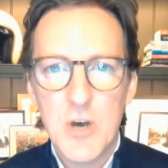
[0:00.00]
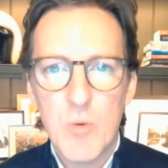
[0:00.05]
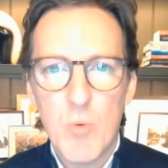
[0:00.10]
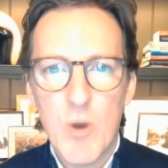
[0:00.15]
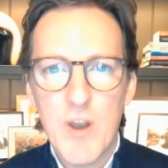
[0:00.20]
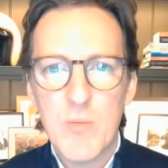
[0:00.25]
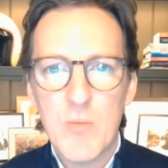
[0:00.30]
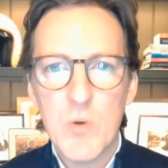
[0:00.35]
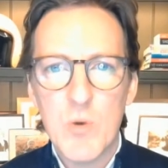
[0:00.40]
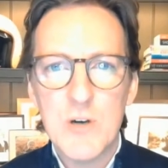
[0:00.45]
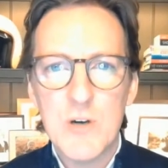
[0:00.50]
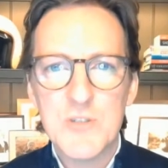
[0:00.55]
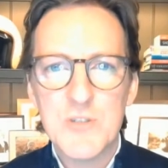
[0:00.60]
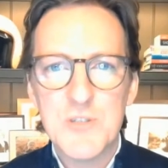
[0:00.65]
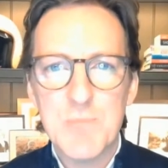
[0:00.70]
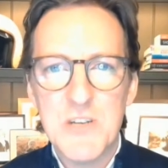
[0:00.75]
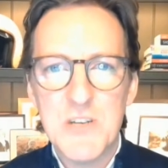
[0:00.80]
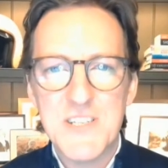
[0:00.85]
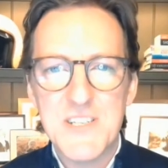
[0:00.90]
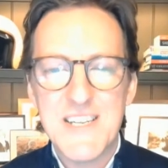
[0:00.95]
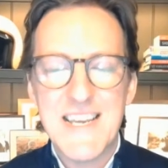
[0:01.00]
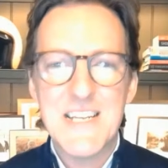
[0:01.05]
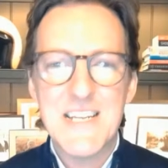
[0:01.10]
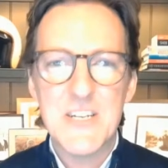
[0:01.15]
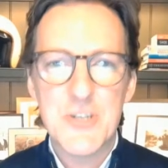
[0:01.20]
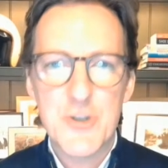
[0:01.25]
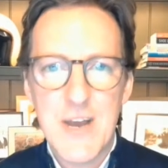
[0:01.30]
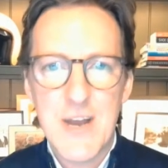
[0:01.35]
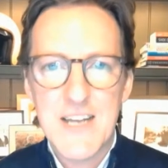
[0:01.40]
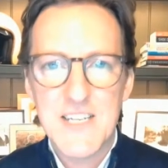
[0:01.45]
one of the world's most
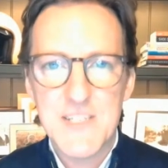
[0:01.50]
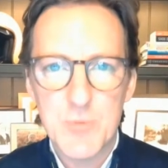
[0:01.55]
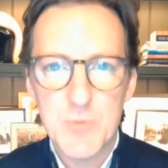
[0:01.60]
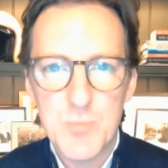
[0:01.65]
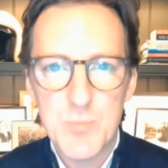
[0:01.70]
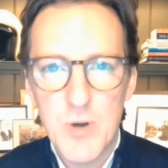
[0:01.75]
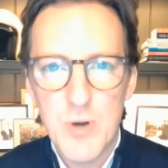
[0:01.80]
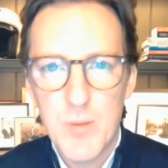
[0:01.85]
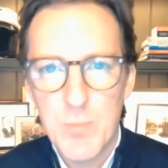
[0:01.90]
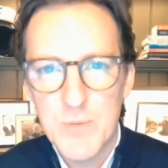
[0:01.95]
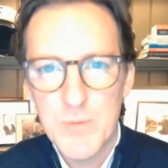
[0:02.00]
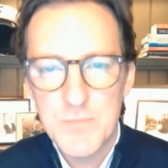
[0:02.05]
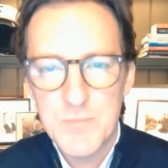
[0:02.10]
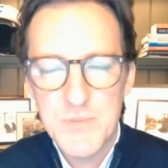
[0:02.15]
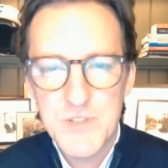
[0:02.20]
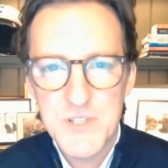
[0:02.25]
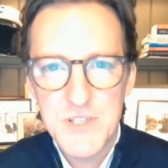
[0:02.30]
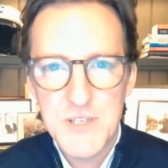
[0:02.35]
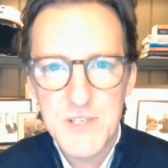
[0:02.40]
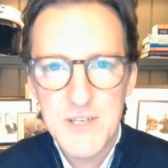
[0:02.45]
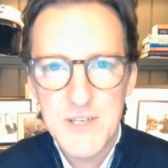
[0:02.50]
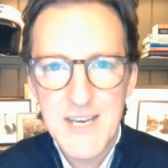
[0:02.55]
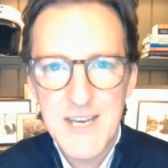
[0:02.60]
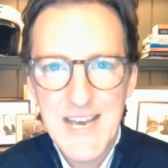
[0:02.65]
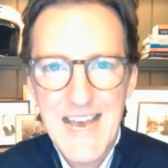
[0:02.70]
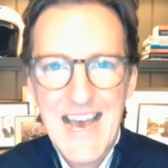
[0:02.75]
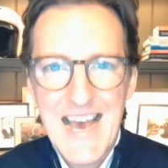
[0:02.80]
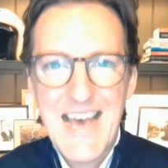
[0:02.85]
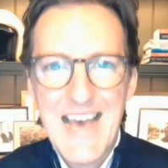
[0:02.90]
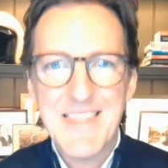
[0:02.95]
intractable problems,
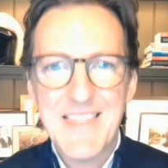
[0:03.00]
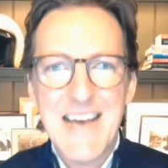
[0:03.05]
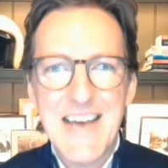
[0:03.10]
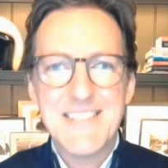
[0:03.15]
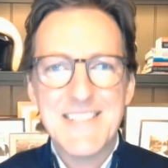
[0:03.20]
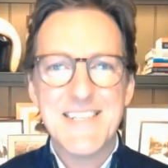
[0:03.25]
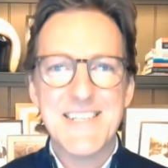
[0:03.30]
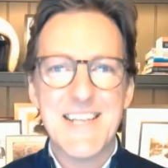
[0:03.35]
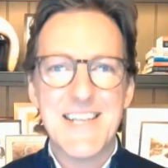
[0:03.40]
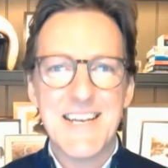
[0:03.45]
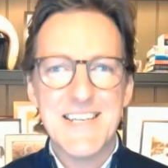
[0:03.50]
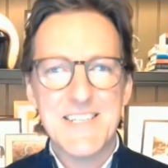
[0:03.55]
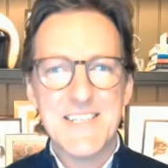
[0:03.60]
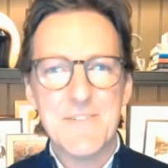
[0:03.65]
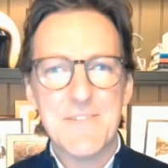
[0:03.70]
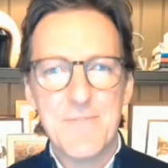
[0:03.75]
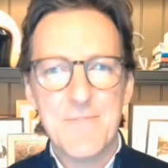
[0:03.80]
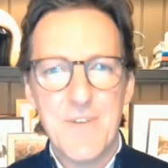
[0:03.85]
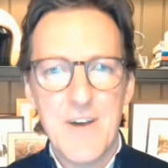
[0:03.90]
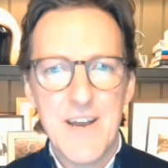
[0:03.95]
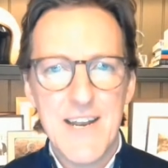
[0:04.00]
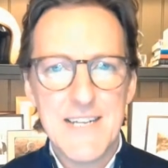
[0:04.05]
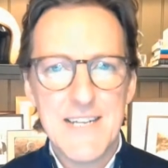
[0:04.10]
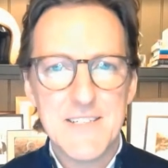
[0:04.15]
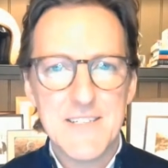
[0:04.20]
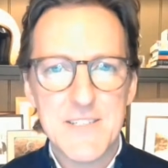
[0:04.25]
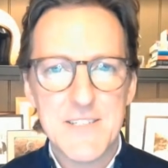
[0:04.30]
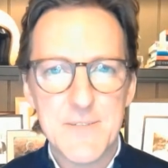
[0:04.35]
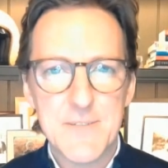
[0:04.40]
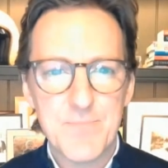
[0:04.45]
and that is illicit
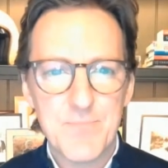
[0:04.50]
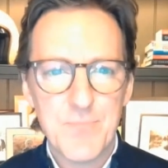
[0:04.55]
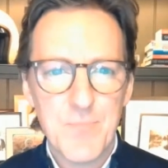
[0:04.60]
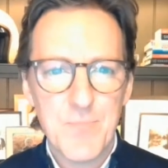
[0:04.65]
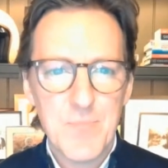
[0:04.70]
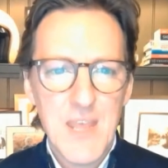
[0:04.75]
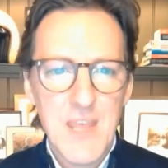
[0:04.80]
finance.